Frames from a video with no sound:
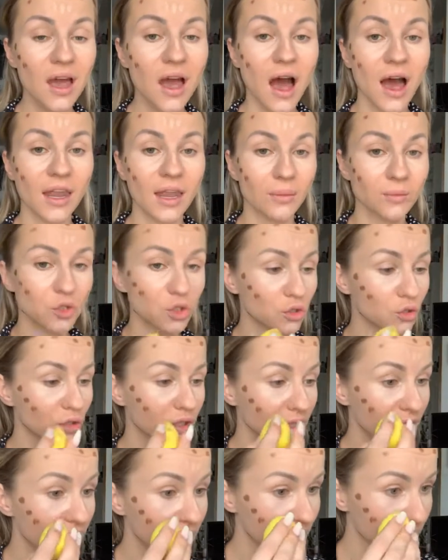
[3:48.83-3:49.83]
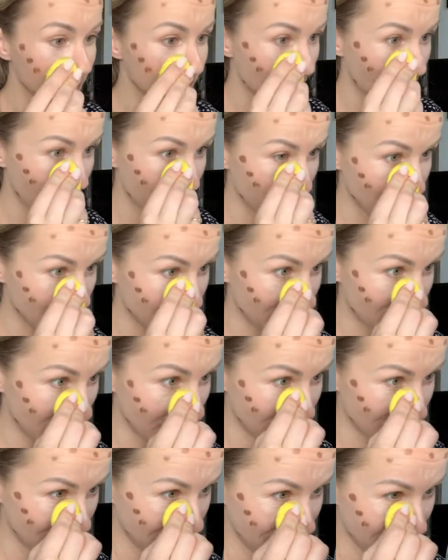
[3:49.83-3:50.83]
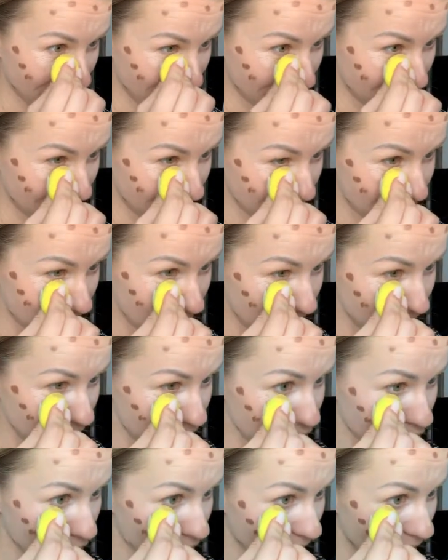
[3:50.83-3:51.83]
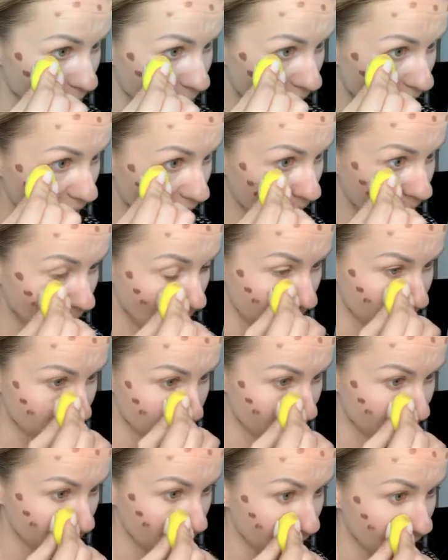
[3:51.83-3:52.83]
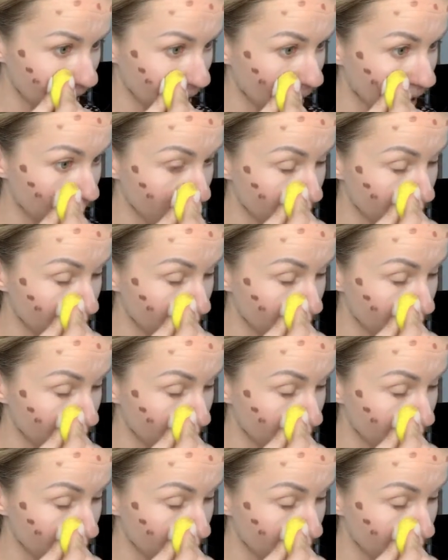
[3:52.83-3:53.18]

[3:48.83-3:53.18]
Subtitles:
and I'm just going to dab it lightly like this into the back underneath the eye, and